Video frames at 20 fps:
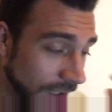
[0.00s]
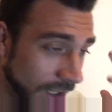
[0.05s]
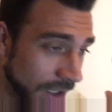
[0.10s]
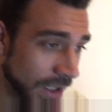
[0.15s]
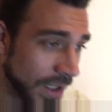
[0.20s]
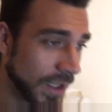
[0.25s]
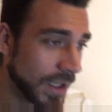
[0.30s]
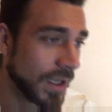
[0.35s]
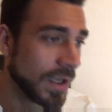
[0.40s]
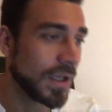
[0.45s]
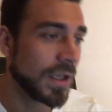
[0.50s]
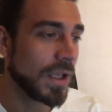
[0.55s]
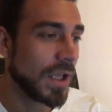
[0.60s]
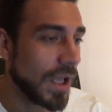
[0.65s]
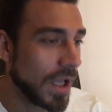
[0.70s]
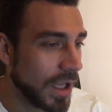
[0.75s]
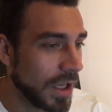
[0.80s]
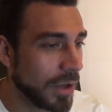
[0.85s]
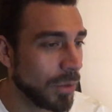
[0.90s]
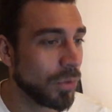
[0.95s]
uh,
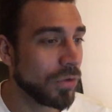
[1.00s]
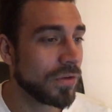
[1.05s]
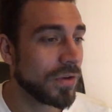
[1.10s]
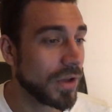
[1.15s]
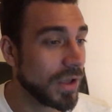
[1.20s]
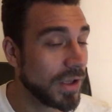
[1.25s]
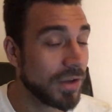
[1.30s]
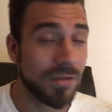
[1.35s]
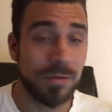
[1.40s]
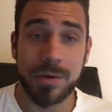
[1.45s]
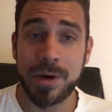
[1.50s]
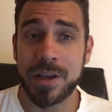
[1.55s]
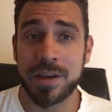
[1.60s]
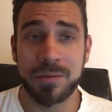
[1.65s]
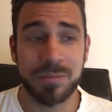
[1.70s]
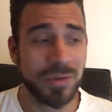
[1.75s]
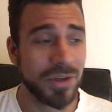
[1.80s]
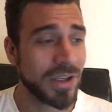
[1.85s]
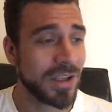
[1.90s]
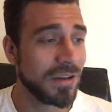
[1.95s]
I was at least right
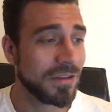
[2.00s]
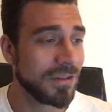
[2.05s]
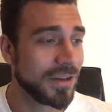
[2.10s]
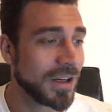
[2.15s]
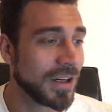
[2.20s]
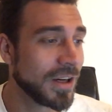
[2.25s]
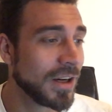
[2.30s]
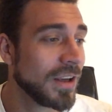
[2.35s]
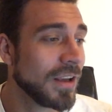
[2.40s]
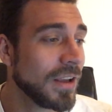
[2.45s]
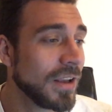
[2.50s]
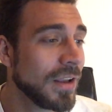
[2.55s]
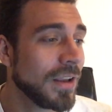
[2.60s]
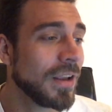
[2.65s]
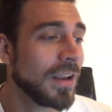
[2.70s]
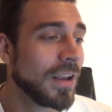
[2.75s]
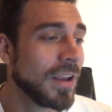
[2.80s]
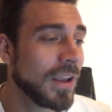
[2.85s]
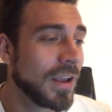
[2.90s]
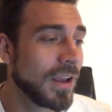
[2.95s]
in picking there.
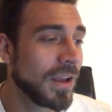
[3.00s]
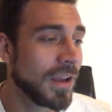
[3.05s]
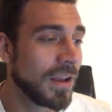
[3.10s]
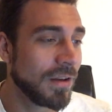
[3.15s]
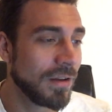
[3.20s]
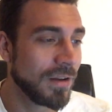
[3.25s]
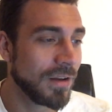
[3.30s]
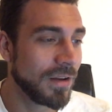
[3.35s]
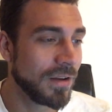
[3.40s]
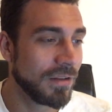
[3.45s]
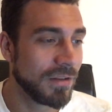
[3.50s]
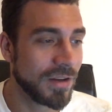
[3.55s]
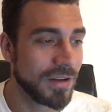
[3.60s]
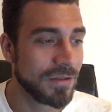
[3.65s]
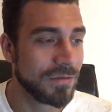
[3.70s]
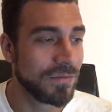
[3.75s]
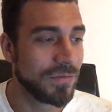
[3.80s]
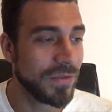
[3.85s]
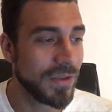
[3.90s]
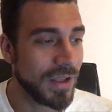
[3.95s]
Uh,
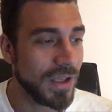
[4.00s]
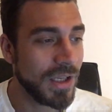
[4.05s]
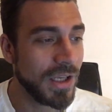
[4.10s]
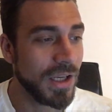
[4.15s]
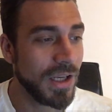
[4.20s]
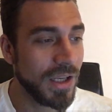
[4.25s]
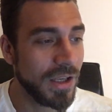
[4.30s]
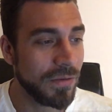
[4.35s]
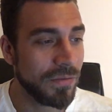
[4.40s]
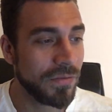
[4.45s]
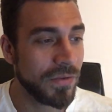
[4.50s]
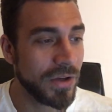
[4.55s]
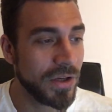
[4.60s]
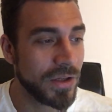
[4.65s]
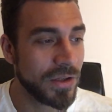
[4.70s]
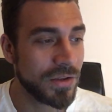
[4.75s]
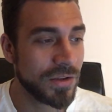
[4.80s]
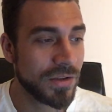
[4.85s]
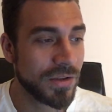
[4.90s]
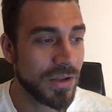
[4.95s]
he
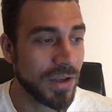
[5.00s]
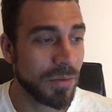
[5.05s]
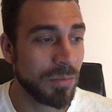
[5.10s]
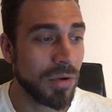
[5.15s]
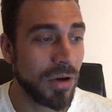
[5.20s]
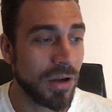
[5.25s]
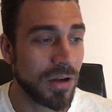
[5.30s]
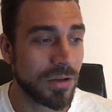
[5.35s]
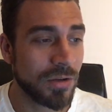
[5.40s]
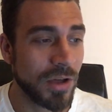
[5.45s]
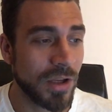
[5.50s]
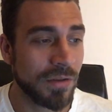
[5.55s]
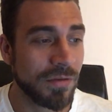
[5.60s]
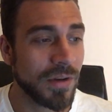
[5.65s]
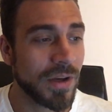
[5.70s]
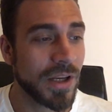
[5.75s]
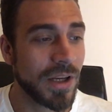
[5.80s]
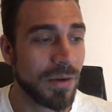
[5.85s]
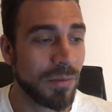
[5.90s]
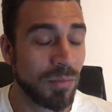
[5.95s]
finished uh, Paul Craig
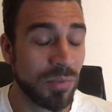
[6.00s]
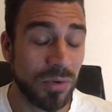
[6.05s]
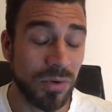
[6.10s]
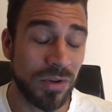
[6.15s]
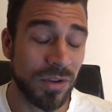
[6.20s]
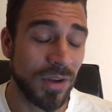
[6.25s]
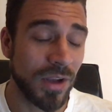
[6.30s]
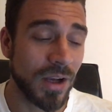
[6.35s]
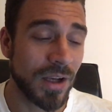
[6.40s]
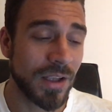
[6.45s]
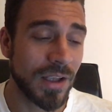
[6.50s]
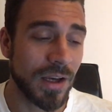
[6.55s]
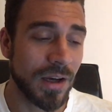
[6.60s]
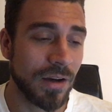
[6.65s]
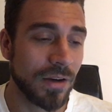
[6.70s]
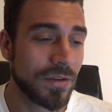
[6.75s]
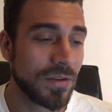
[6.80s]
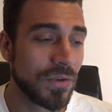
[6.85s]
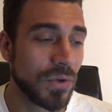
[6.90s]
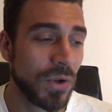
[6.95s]
via brutal
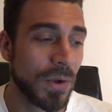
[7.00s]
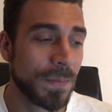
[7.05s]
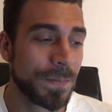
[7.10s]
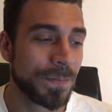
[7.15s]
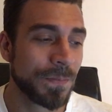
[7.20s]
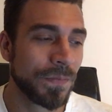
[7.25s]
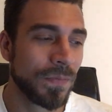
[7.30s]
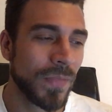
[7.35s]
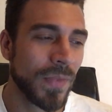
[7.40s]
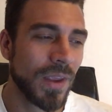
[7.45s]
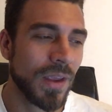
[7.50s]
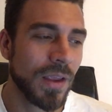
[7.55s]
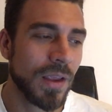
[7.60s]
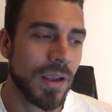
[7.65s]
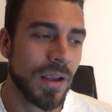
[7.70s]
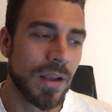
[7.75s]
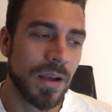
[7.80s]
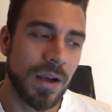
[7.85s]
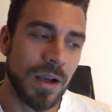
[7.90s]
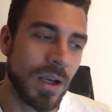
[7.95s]
knockout.
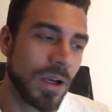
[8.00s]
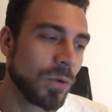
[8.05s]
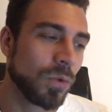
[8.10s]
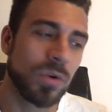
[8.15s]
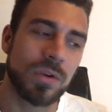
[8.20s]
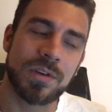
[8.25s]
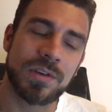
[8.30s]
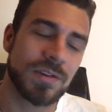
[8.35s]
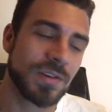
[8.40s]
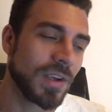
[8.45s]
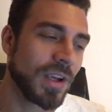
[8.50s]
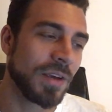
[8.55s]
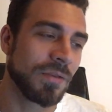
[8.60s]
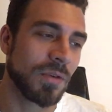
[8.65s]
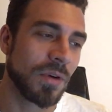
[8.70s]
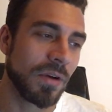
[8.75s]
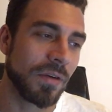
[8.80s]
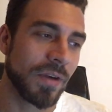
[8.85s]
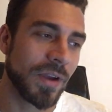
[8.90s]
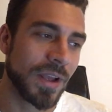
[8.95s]
I will say
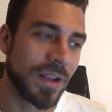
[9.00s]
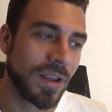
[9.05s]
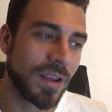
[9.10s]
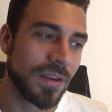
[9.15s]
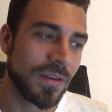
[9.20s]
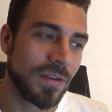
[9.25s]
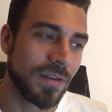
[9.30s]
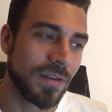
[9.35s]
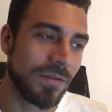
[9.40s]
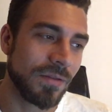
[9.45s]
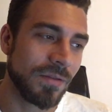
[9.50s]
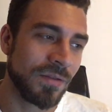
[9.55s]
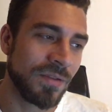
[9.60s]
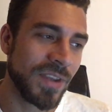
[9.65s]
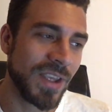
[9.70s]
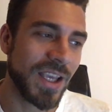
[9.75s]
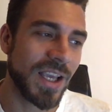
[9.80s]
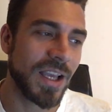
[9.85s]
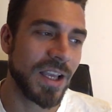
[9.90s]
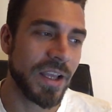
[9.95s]
though that
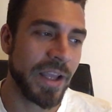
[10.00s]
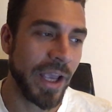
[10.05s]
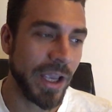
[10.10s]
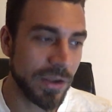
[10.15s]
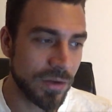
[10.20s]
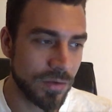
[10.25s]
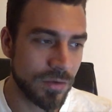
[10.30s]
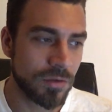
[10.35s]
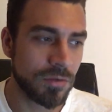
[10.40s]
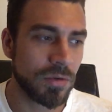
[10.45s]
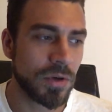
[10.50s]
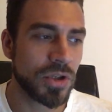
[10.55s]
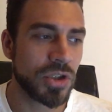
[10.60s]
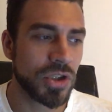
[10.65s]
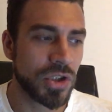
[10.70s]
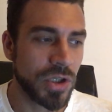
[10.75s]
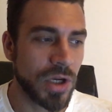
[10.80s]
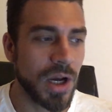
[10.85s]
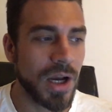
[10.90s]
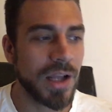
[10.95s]
the extra
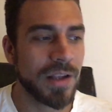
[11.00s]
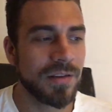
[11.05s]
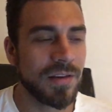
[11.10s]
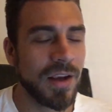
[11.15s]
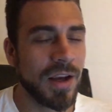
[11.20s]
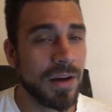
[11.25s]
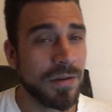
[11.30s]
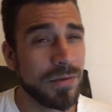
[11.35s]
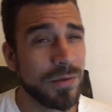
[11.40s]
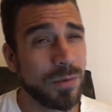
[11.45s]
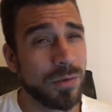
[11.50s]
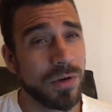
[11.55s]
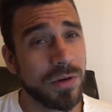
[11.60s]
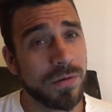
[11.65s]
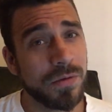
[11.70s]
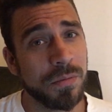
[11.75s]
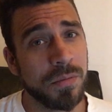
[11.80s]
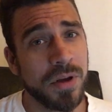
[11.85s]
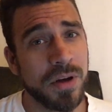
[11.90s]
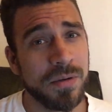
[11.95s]
shot afterward
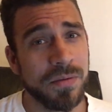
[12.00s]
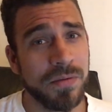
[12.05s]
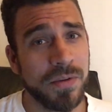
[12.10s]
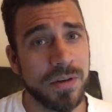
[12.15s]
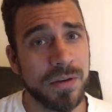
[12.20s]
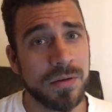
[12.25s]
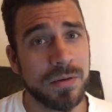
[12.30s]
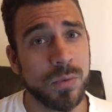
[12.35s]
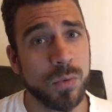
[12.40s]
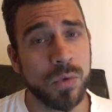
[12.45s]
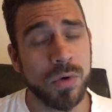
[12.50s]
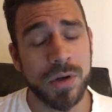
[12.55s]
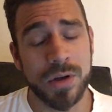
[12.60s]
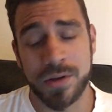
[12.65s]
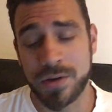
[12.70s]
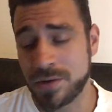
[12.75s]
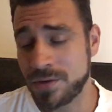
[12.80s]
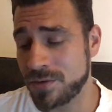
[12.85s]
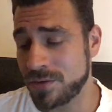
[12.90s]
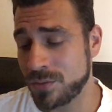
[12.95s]
from Menifield
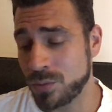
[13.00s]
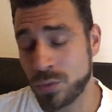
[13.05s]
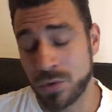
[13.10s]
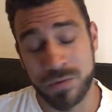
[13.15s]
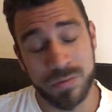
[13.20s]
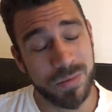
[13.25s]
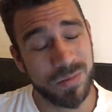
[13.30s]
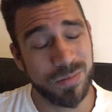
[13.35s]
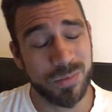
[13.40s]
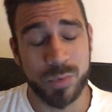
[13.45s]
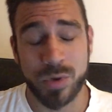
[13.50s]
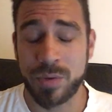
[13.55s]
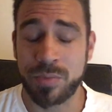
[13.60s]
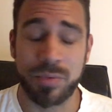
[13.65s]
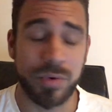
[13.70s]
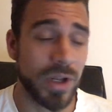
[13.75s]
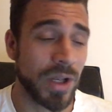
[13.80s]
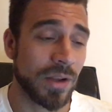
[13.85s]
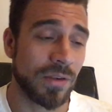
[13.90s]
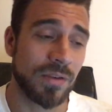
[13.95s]
was was
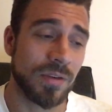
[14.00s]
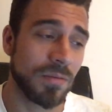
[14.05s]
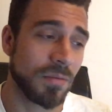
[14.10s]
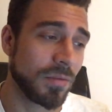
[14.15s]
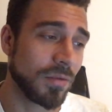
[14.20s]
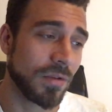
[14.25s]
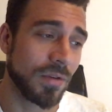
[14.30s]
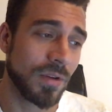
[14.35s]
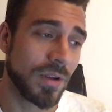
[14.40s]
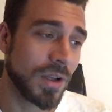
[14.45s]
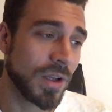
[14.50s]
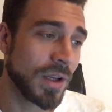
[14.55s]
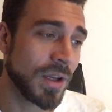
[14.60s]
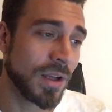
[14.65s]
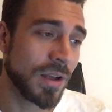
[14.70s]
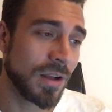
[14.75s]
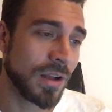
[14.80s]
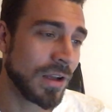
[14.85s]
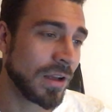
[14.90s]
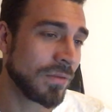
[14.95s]
reprehensible.
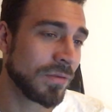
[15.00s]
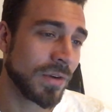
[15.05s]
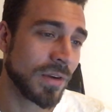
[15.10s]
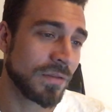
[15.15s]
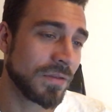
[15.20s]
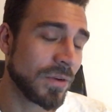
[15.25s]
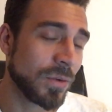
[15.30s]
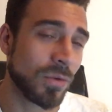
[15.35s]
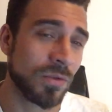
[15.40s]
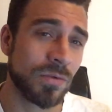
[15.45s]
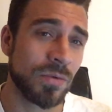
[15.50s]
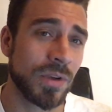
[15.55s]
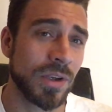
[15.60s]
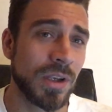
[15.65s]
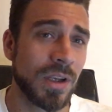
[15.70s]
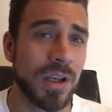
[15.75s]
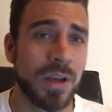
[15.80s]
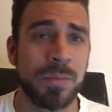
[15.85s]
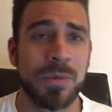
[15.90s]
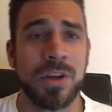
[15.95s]
Uh, I thought that was
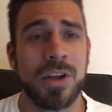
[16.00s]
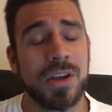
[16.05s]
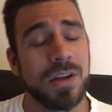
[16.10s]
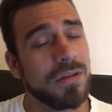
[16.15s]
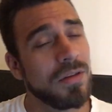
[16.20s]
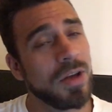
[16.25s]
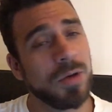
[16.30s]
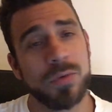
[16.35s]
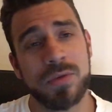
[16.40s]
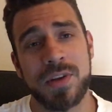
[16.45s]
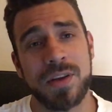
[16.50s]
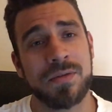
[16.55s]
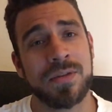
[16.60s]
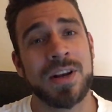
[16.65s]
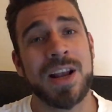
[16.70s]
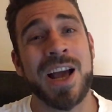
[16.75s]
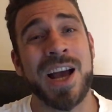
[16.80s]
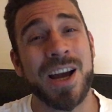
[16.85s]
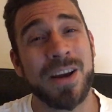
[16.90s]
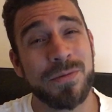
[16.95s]
really. I mean, he, it was
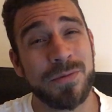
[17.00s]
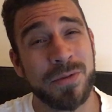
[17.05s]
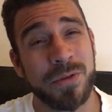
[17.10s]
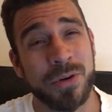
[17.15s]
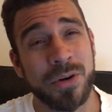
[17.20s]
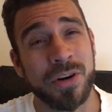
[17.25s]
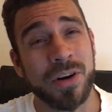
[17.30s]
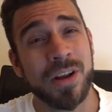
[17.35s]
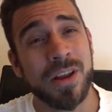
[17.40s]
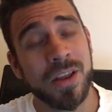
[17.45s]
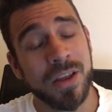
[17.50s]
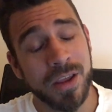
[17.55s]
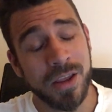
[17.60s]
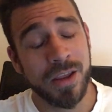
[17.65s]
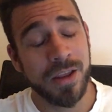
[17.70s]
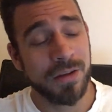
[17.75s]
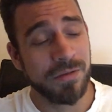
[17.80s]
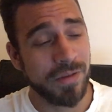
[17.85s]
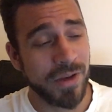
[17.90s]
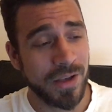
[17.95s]
even after
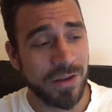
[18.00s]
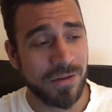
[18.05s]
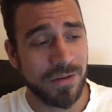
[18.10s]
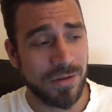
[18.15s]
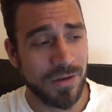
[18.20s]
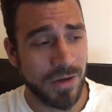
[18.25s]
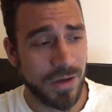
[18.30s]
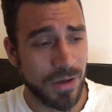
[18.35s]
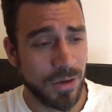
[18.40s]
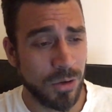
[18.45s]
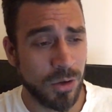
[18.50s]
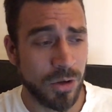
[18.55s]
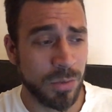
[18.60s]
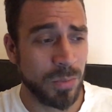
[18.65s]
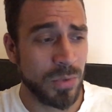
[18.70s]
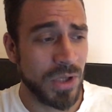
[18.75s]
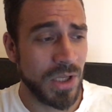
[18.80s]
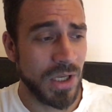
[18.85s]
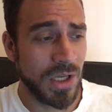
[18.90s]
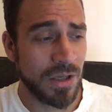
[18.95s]
that
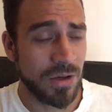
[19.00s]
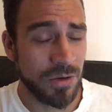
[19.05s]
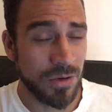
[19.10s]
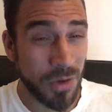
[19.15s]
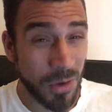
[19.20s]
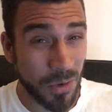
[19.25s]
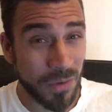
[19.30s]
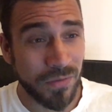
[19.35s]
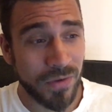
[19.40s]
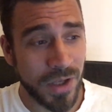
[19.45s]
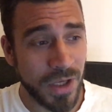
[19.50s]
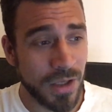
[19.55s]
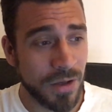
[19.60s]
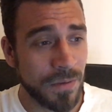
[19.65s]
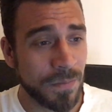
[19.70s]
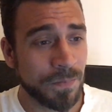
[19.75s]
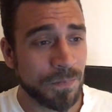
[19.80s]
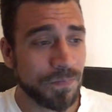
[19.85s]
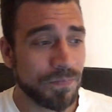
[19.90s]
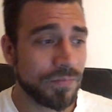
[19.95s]
Herb Dean dove
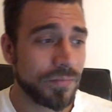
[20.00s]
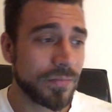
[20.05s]
in